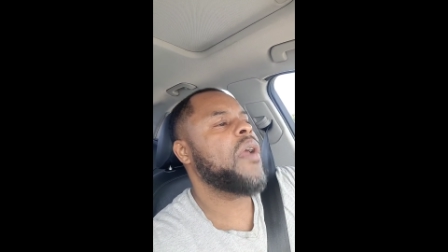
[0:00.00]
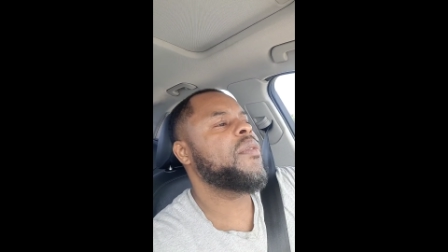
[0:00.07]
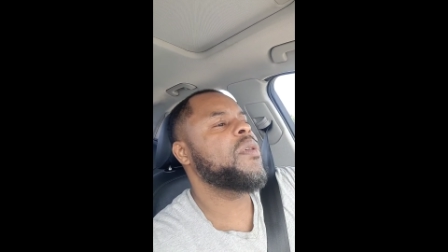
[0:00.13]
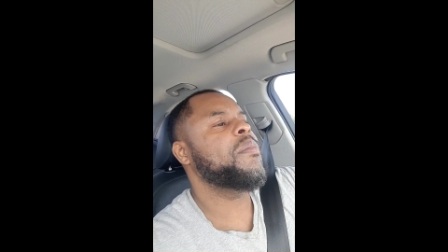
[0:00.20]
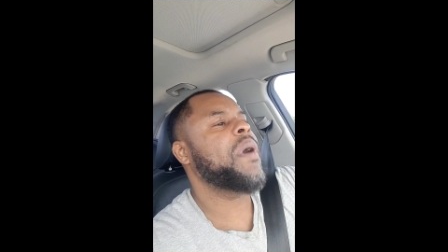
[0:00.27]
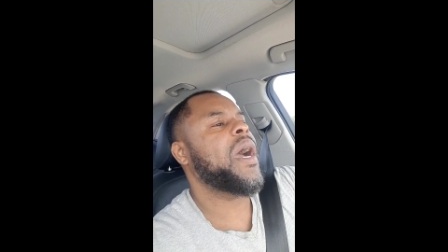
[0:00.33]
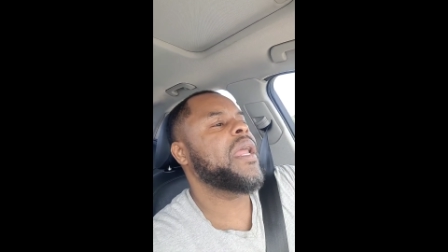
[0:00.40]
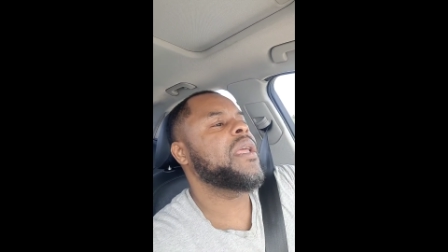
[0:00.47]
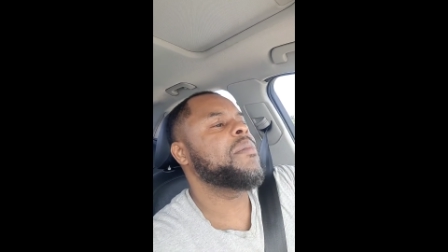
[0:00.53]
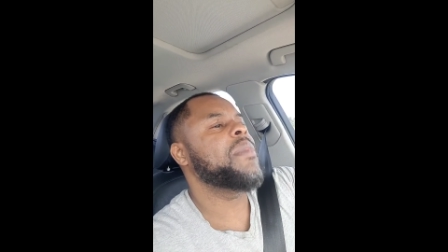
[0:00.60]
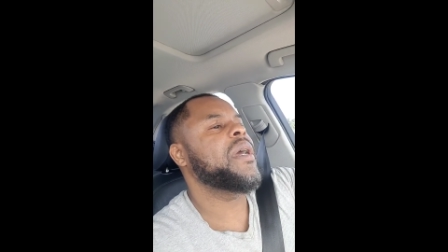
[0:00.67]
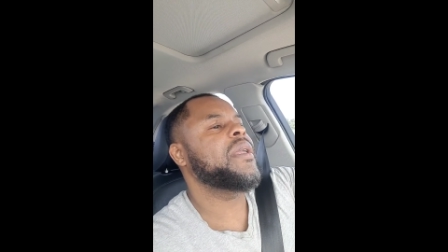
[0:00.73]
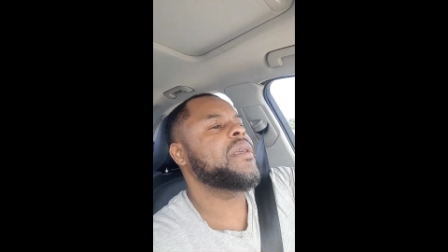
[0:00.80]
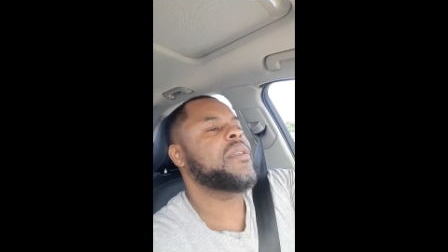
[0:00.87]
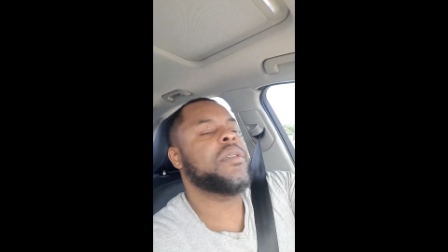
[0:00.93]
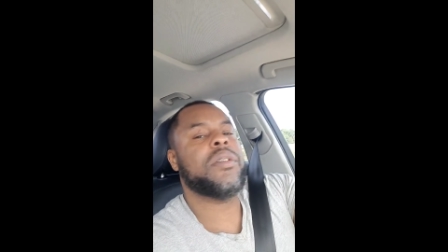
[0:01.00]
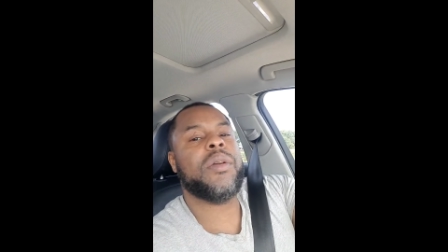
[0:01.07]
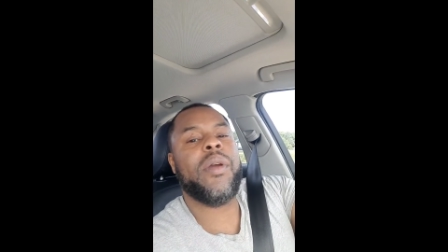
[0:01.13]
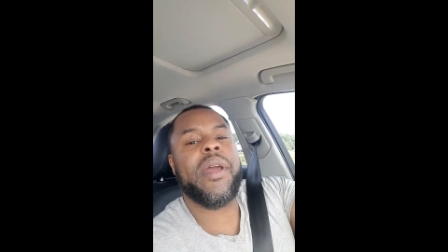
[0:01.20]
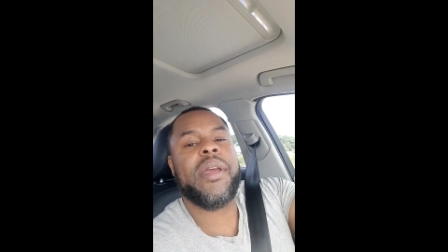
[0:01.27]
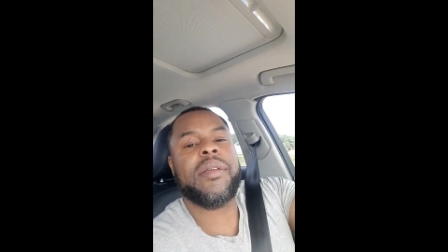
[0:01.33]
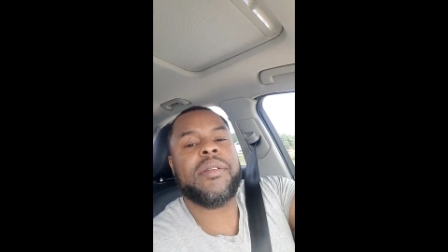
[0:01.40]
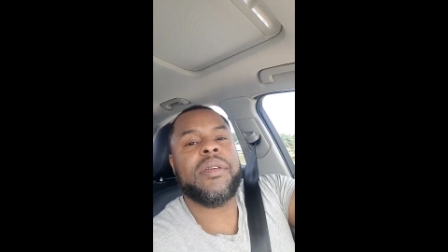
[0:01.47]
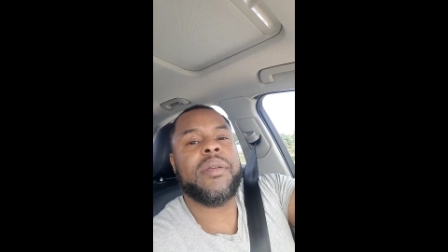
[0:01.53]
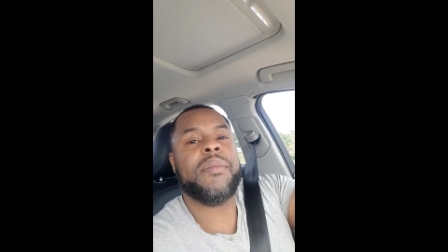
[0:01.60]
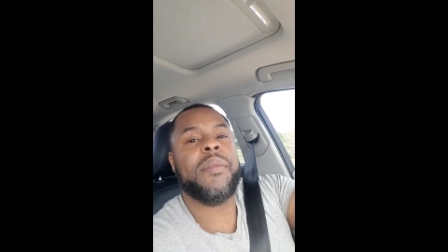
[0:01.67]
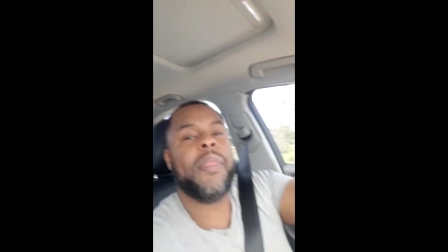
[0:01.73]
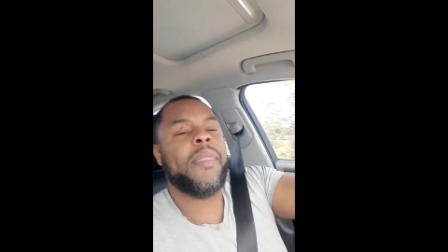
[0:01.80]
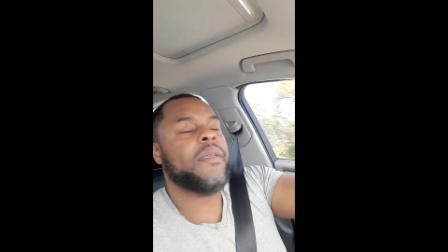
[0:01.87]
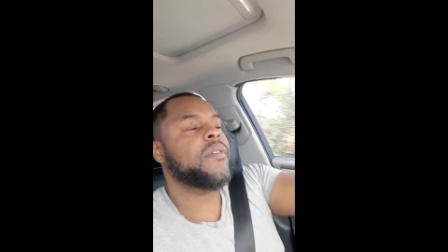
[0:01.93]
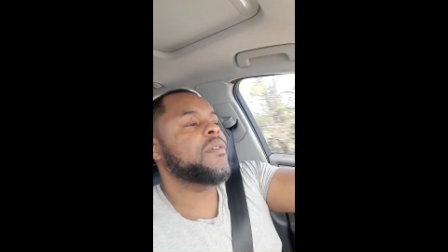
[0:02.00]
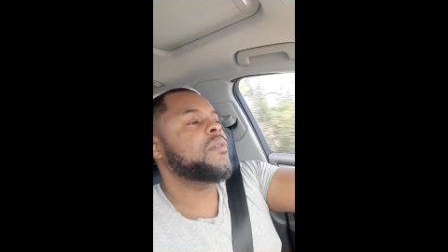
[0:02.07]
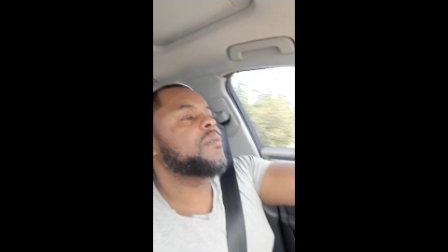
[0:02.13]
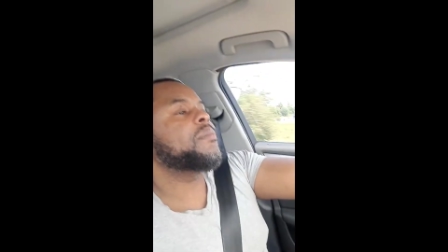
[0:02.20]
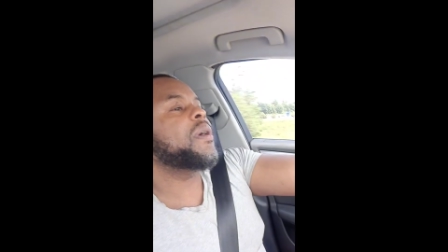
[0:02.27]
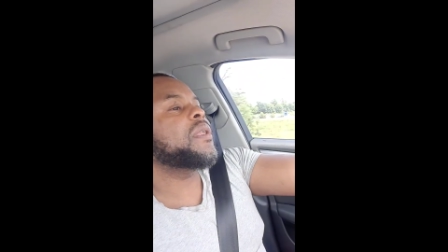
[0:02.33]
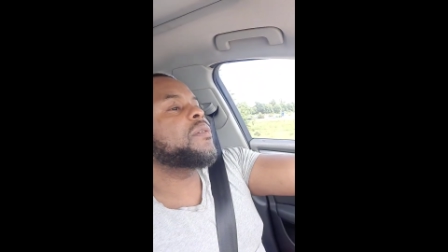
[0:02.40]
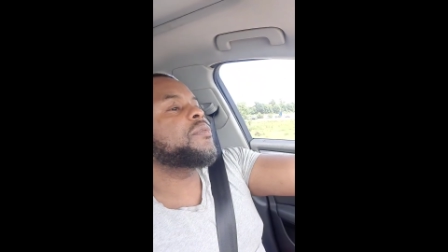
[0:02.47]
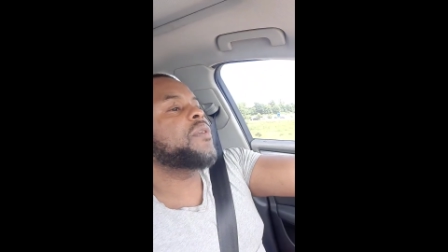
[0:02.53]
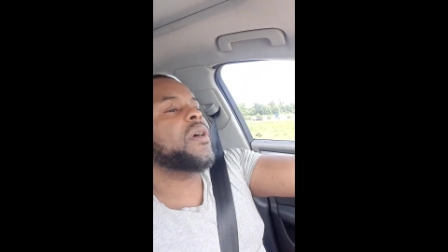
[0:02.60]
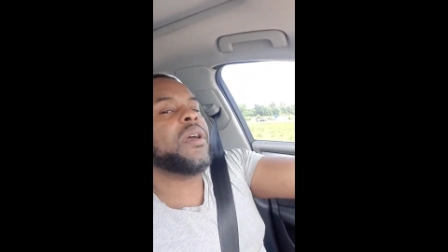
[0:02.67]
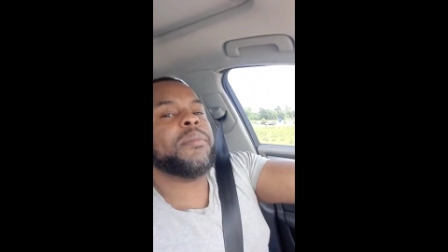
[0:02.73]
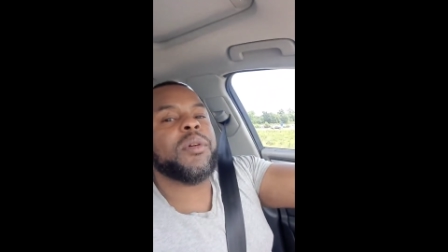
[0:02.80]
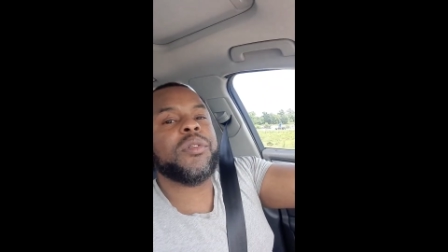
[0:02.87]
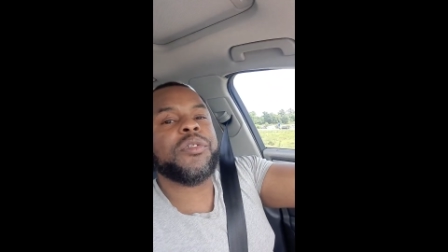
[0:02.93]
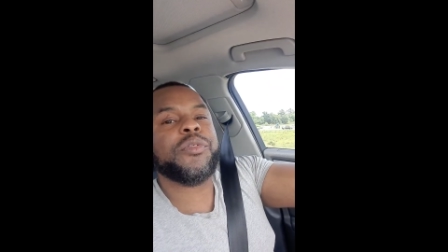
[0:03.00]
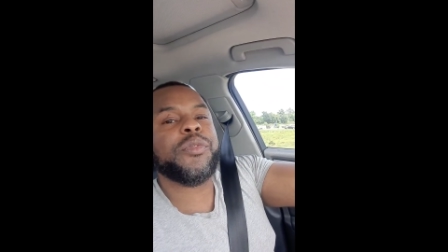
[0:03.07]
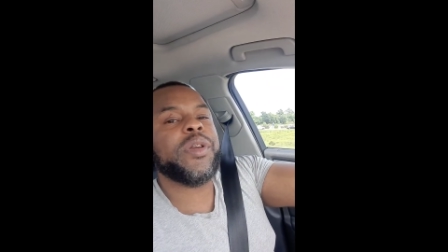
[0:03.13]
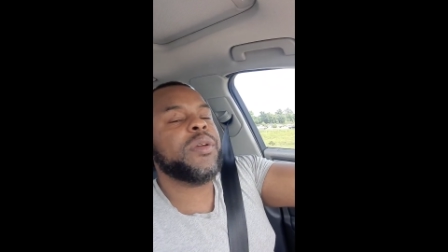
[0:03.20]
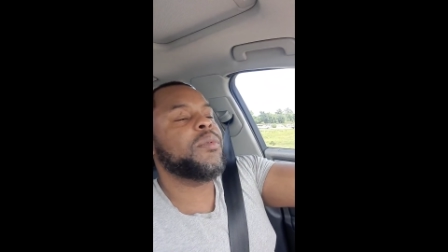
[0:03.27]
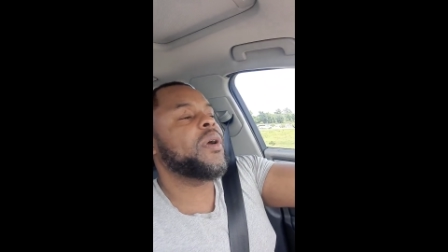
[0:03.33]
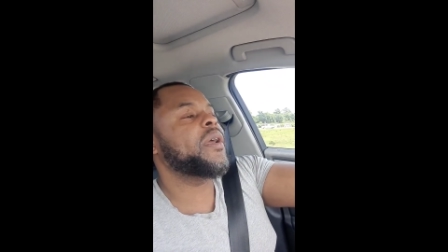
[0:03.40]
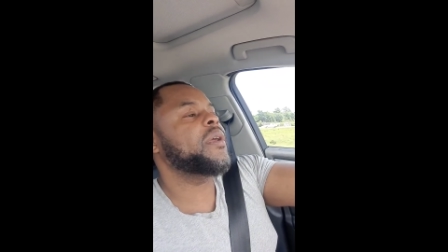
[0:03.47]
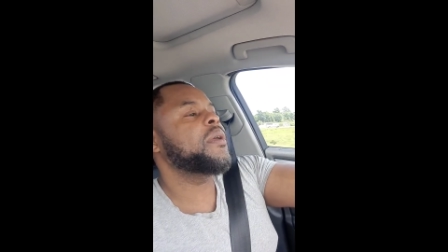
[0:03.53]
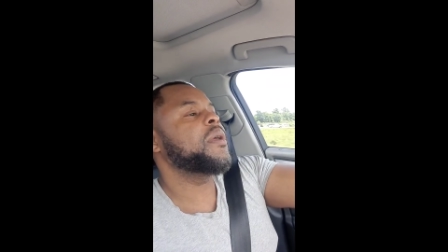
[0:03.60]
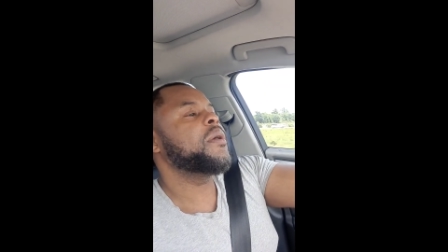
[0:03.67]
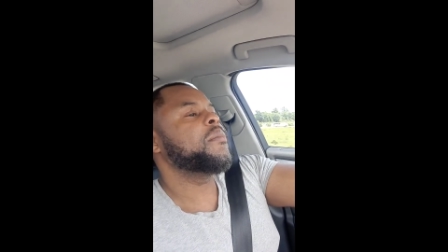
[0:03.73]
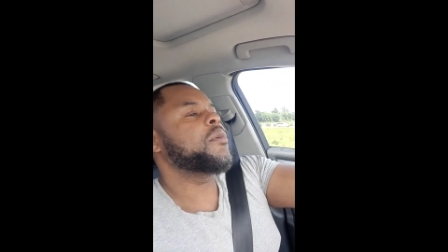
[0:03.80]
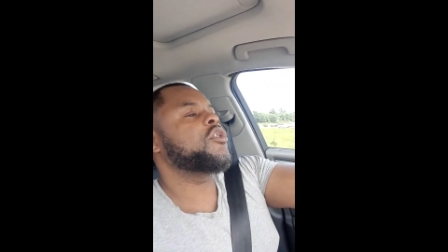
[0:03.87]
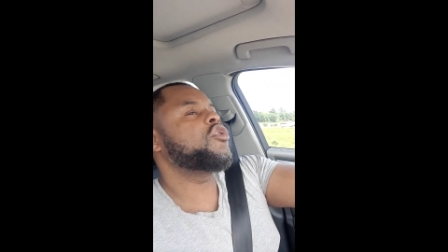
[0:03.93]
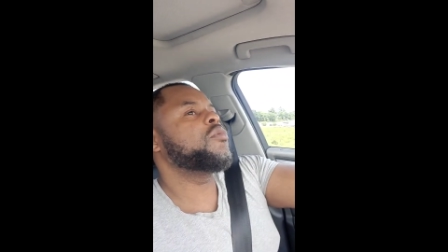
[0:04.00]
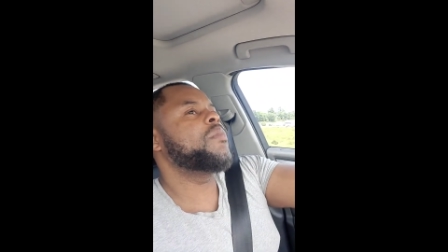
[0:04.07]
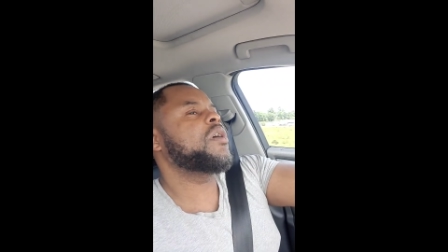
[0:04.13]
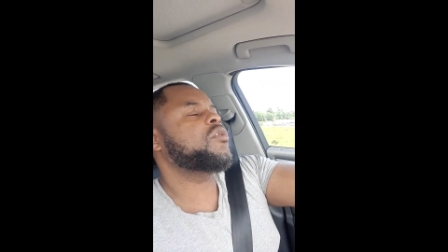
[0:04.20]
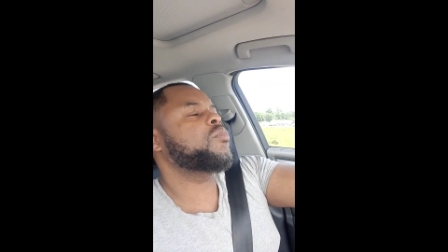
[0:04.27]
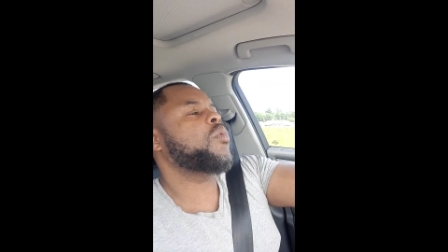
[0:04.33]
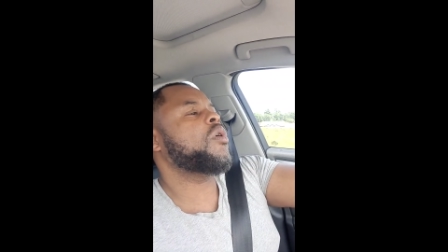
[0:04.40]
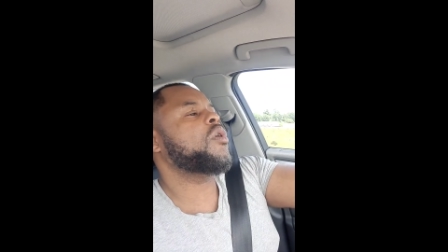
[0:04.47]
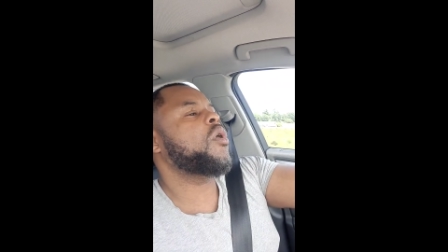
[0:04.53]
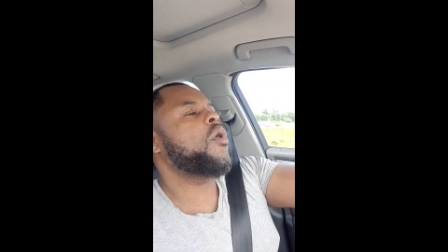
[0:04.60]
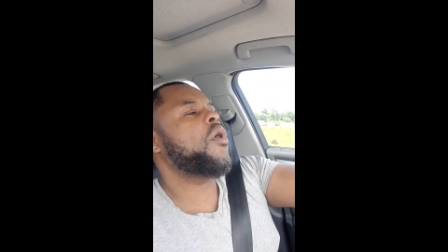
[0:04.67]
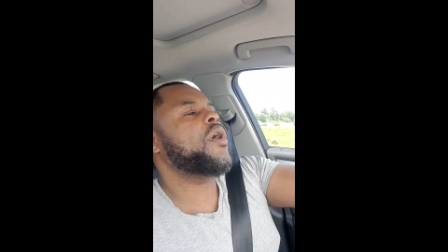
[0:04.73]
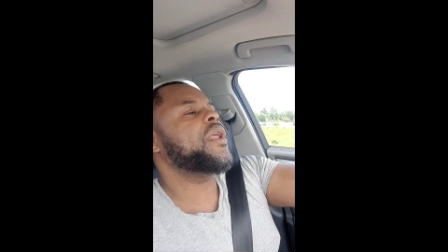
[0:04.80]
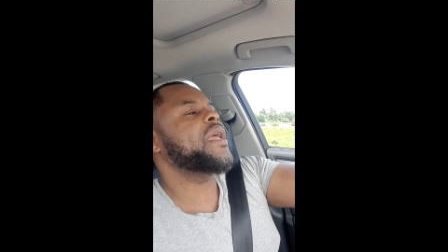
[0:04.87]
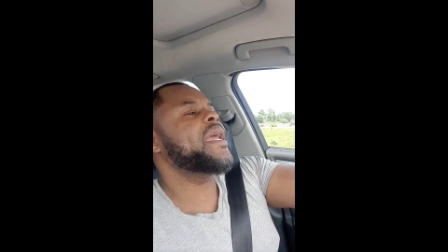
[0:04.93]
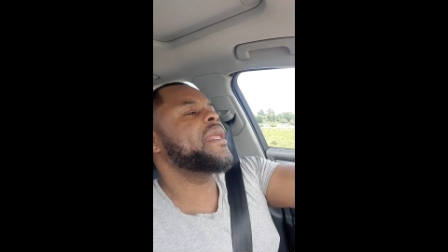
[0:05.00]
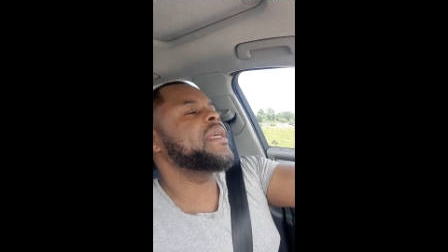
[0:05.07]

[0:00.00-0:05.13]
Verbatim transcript: Everybody, man, this is crazy motherfucker, I'm on this freeway. But you must work hard in